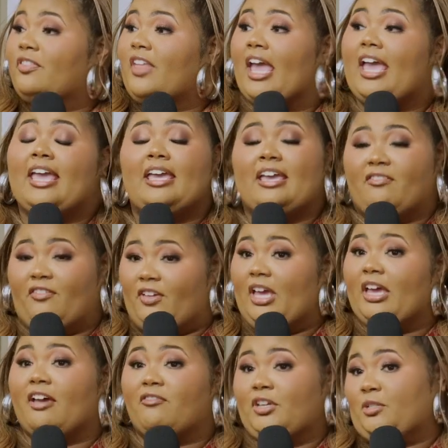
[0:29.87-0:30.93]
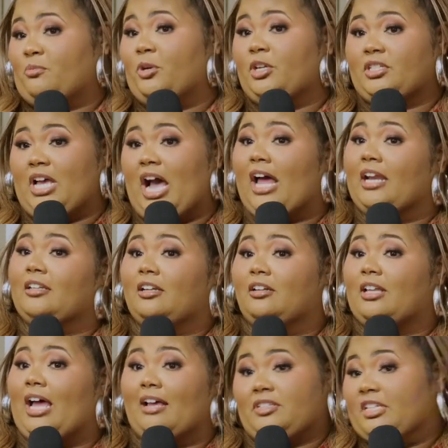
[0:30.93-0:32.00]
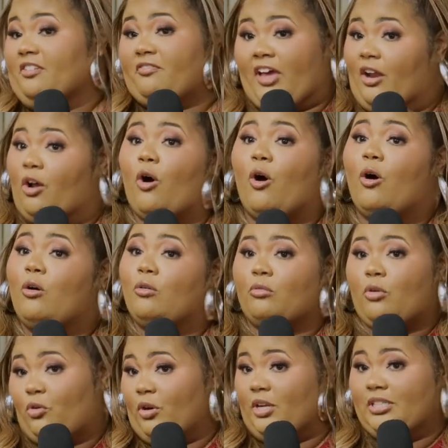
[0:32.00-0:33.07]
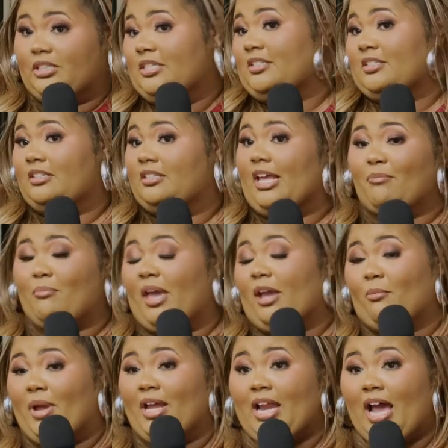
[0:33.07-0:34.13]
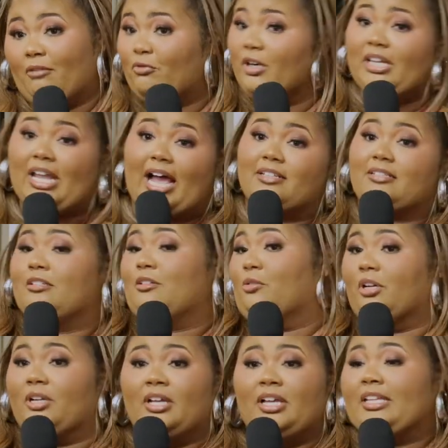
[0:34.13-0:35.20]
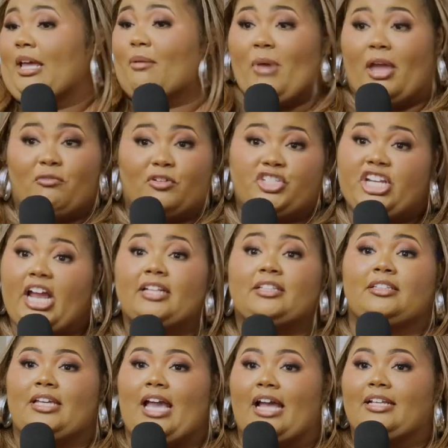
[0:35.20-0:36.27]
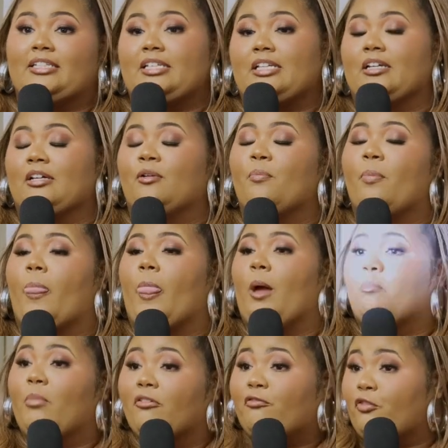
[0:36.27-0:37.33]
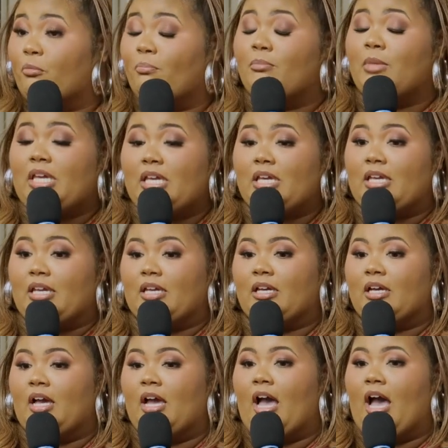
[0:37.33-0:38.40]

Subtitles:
they have experienced God in their lives, if at all, or at least they may or may not realize it, or they may reject the idea. But for me,